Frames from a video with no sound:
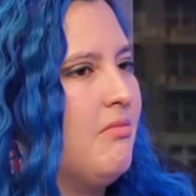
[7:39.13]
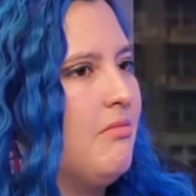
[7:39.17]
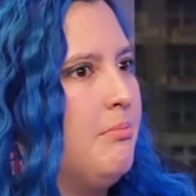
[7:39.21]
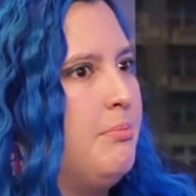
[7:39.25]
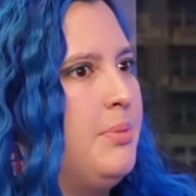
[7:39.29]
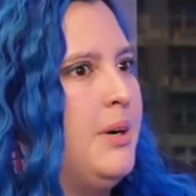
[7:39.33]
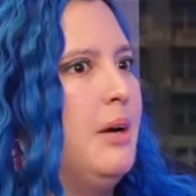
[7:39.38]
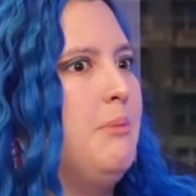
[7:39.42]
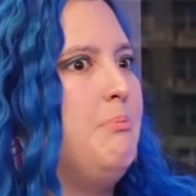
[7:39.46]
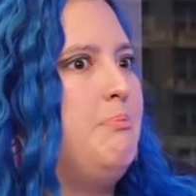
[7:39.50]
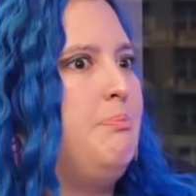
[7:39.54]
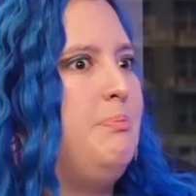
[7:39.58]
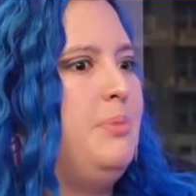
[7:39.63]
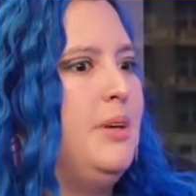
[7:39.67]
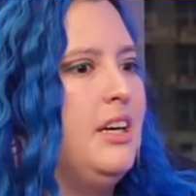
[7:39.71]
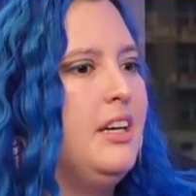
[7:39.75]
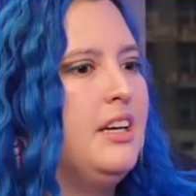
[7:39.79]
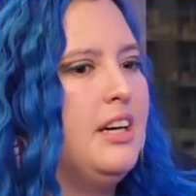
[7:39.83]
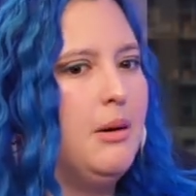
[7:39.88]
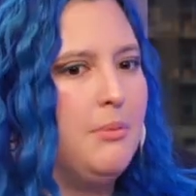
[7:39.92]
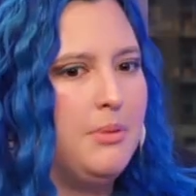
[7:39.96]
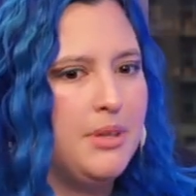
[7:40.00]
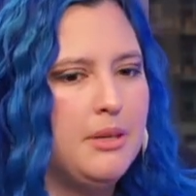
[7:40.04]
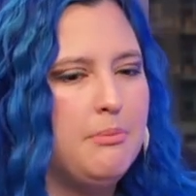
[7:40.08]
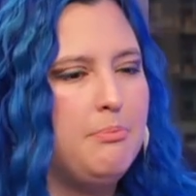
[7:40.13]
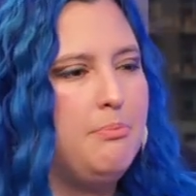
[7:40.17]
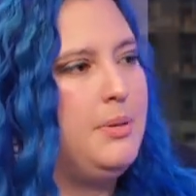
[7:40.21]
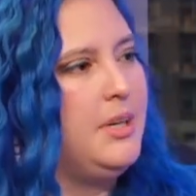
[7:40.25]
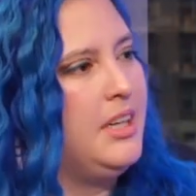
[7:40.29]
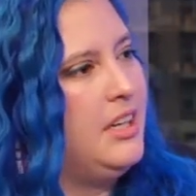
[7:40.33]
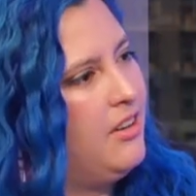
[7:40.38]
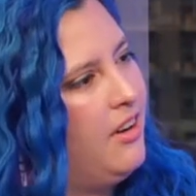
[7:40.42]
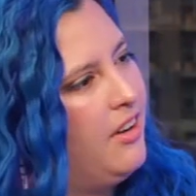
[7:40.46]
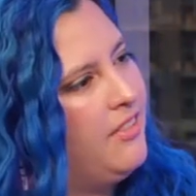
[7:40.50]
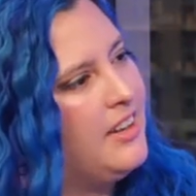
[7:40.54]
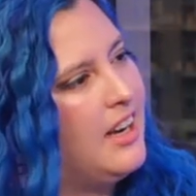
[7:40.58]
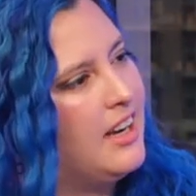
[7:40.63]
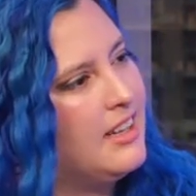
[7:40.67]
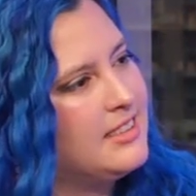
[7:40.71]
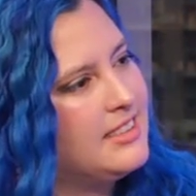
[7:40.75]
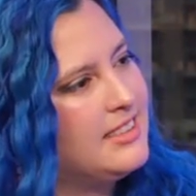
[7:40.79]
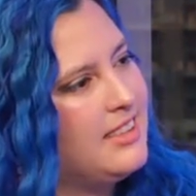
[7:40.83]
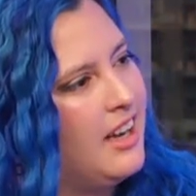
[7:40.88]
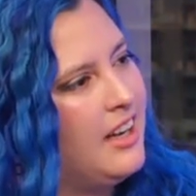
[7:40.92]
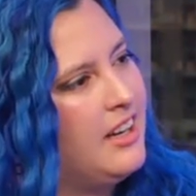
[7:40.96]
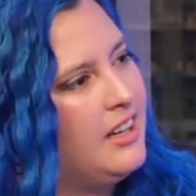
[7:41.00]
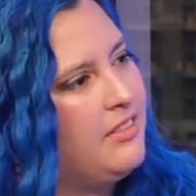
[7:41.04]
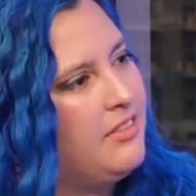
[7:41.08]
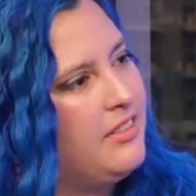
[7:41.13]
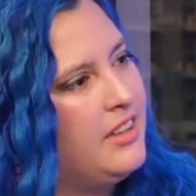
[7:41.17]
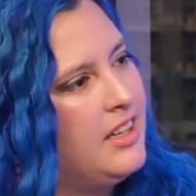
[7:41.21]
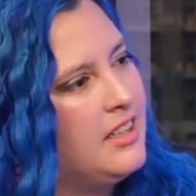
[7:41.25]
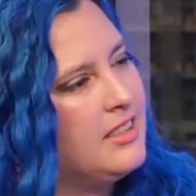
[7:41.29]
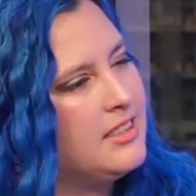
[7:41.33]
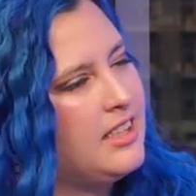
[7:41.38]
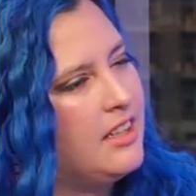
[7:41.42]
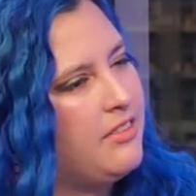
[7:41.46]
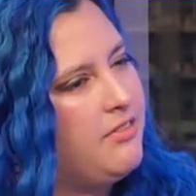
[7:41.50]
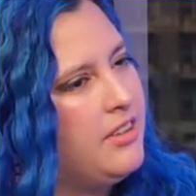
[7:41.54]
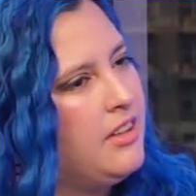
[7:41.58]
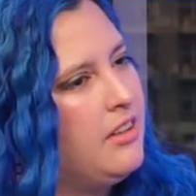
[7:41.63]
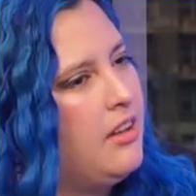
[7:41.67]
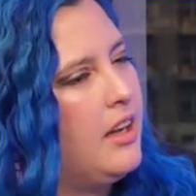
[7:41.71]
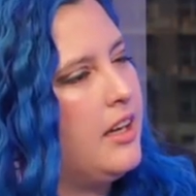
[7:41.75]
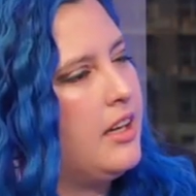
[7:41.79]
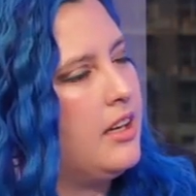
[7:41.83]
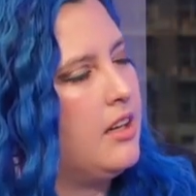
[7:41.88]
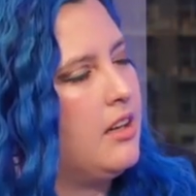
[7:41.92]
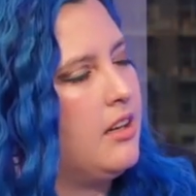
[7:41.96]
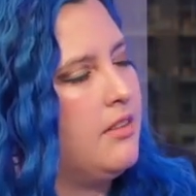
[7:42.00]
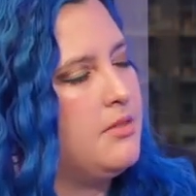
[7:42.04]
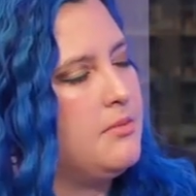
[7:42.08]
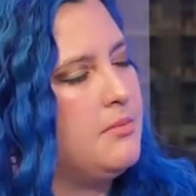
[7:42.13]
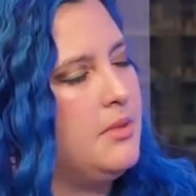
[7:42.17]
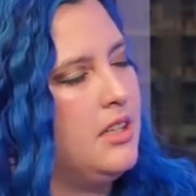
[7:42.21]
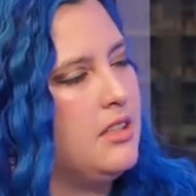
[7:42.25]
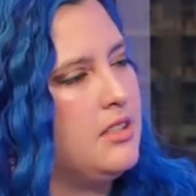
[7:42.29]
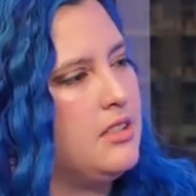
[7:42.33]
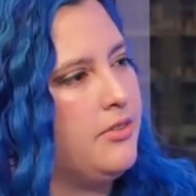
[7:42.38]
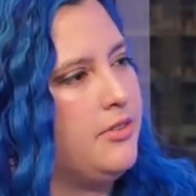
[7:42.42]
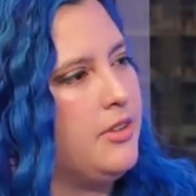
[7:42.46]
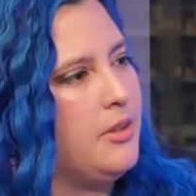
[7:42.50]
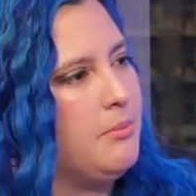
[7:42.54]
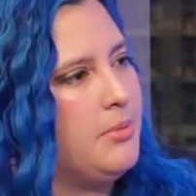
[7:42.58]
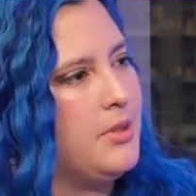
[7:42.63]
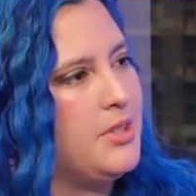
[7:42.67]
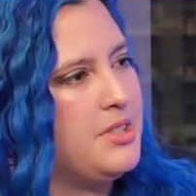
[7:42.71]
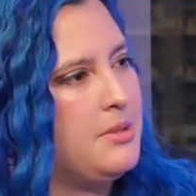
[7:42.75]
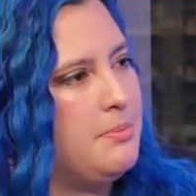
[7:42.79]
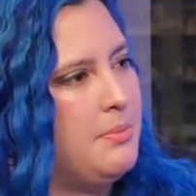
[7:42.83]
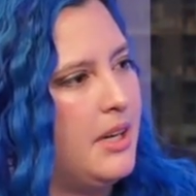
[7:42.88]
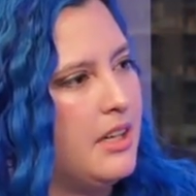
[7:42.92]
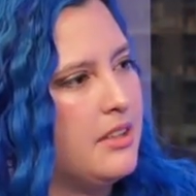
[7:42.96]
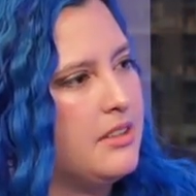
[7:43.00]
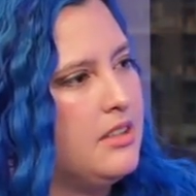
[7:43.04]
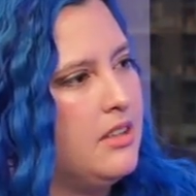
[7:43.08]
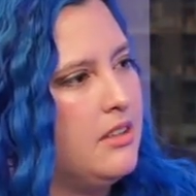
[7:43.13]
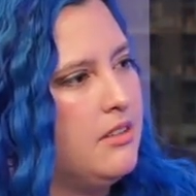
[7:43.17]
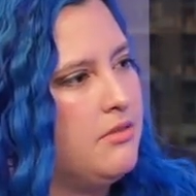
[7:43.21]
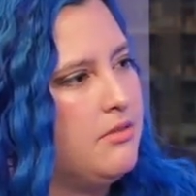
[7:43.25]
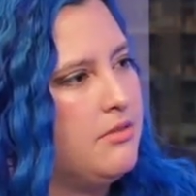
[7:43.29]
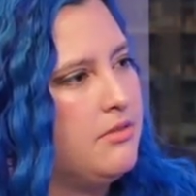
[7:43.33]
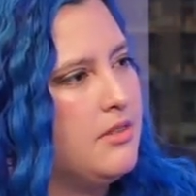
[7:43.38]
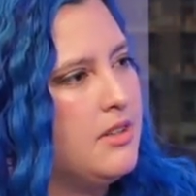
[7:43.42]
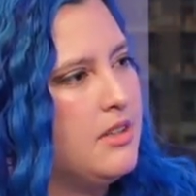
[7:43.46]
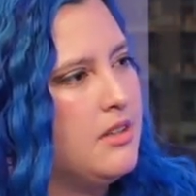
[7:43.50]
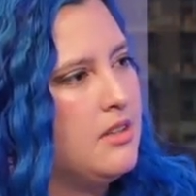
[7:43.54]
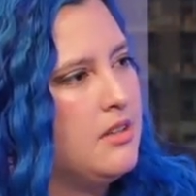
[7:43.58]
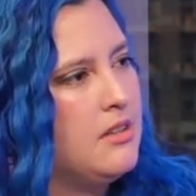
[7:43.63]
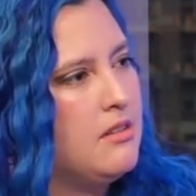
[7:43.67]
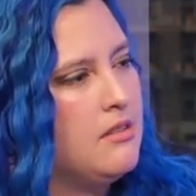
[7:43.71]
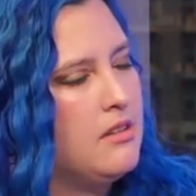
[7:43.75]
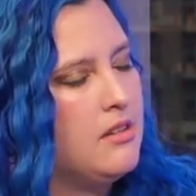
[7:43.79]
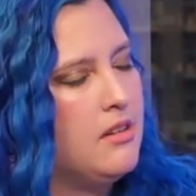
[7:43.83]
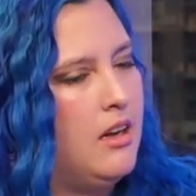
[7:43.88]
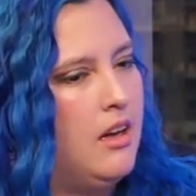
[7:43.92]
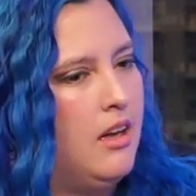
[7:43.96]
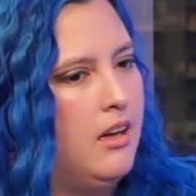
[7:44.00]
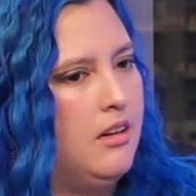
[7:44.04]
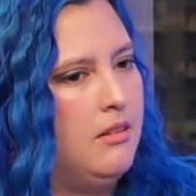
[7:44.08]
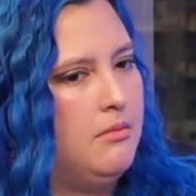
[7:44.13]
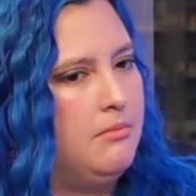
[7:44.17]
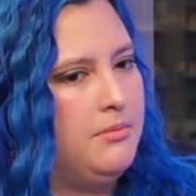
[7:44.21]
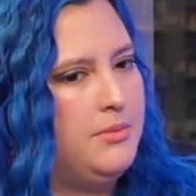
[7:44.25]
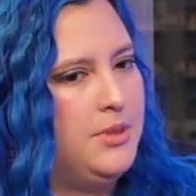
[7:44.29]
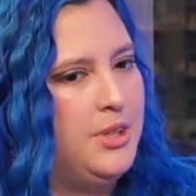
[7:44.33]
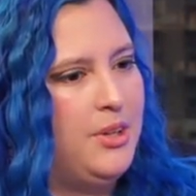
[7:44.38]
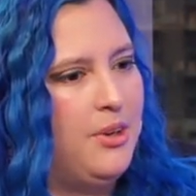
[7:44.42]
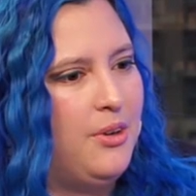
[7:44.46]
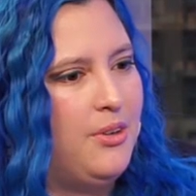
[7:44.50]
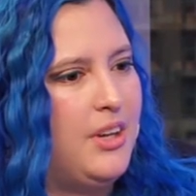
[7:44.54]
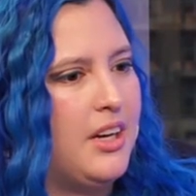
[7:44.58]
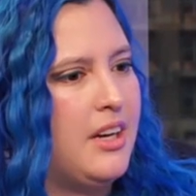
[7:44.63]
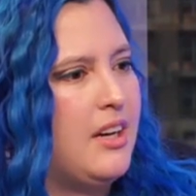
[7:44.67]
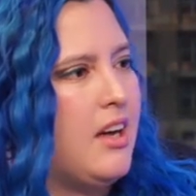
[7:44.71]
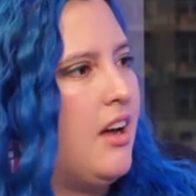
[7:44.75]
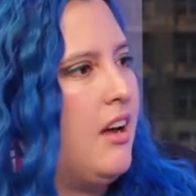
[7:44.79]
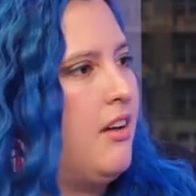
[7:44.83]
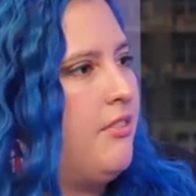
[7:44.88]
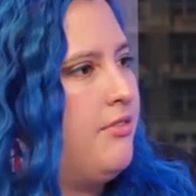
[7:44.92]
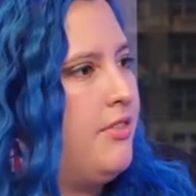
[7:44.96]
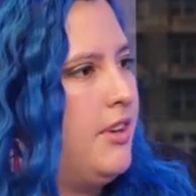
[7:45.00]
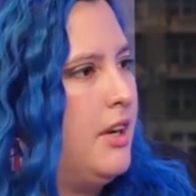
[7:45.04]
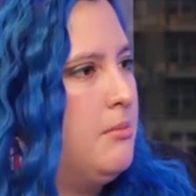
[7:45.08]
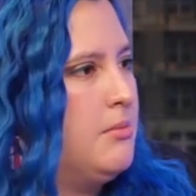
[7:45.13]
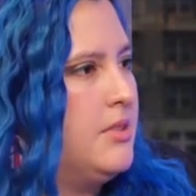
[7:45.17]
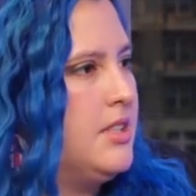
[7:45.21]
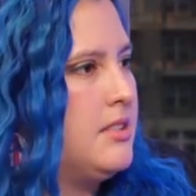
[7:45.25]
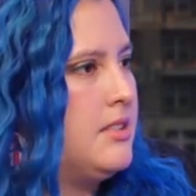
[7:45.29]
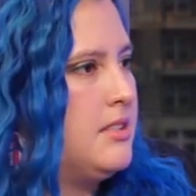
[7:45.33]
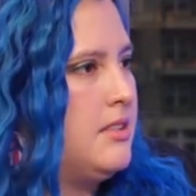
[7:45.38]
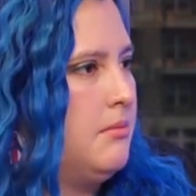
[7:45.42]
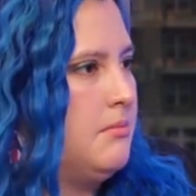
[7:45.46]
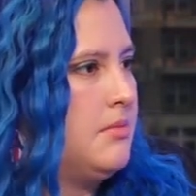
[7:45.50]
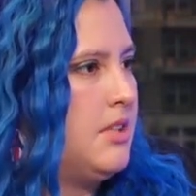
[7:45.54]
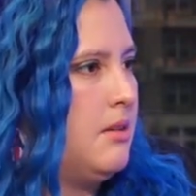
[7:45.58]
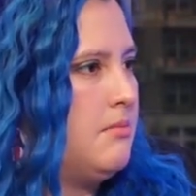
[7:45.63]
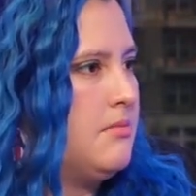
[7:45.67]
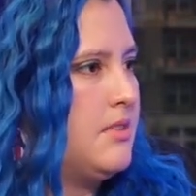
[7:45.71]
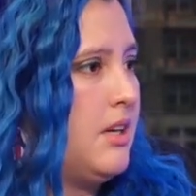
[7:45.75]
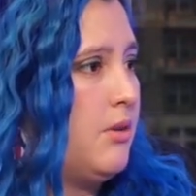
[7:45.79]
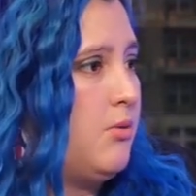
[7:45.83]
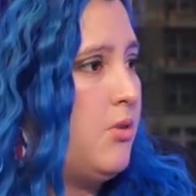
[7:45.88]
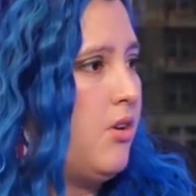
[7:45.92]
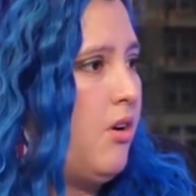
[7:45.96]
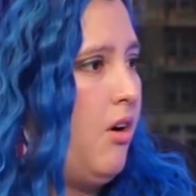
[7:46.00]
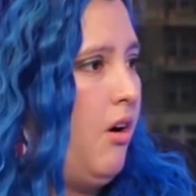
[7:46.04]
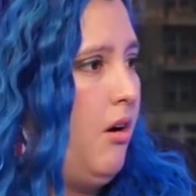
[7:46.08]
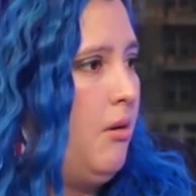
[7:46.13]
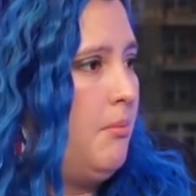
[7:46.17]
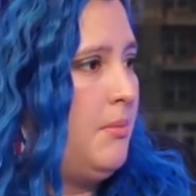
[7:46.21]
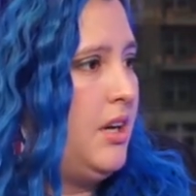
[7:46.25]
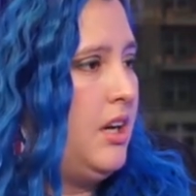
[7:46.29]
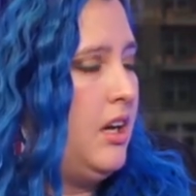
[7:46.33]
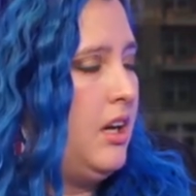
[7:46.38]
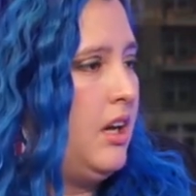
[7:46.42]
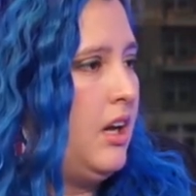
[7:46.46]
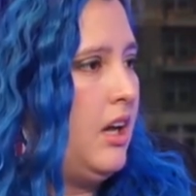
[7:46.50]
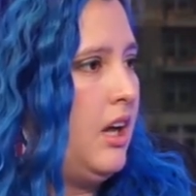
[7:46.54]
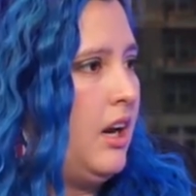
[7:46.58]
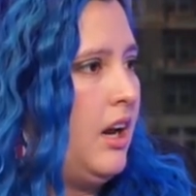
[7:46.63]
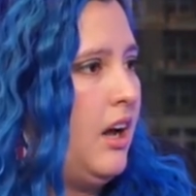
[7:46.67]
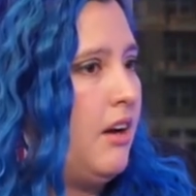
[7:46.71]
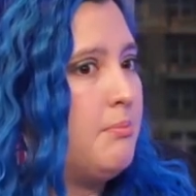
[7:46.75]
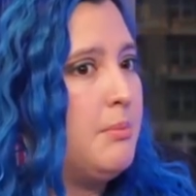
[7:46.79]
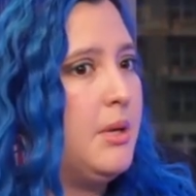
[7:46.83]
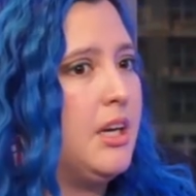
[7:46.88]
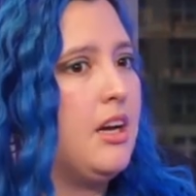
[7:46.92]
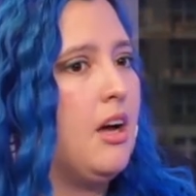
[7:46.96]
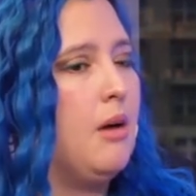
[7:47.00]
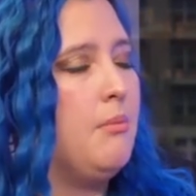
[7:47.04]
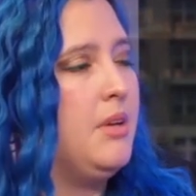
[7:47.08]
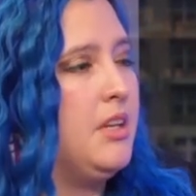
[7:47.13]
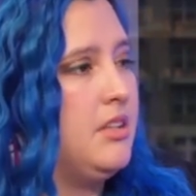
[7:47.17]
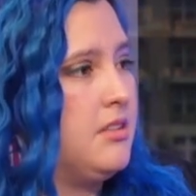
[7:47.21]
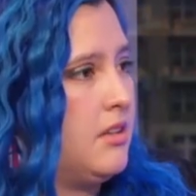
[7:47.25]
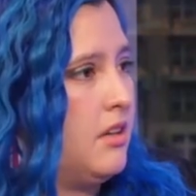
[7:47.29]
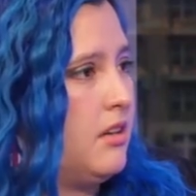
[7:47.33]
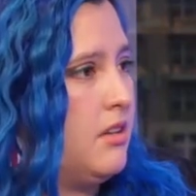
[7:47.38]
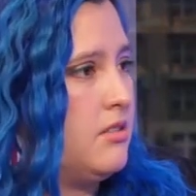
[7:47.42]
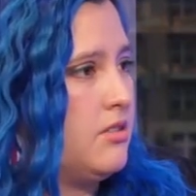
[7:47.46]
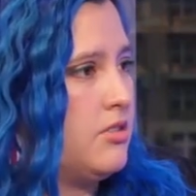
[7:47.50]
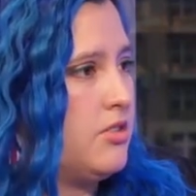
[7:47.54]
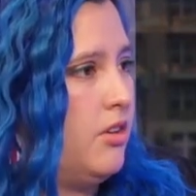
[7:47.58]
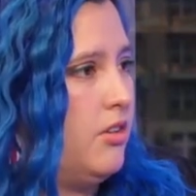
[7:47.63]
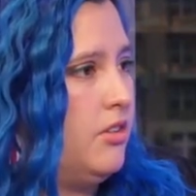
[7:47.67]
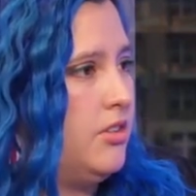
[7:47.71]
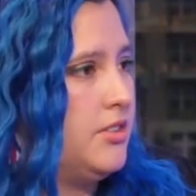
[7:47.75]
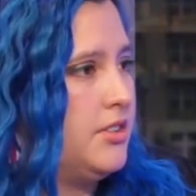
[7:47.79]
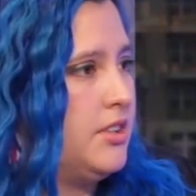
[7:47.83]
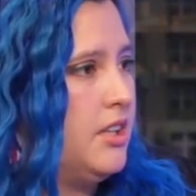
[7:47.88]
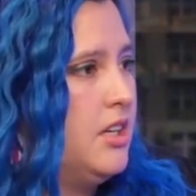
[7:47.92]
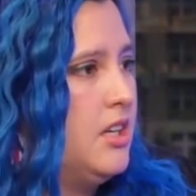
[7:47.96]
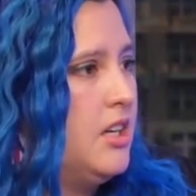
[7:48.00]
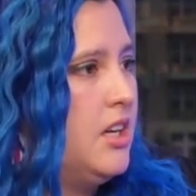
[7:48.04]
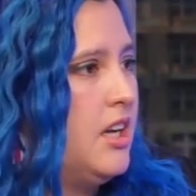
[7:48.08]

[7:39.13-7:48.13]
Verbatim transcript: But being able to be on that side of things, I feel mm-hmm. like it gives me a different perspective. Mm-hmm, mm-hmm. Um, you know, like I have families sometimes that will call me and have me come in to consult.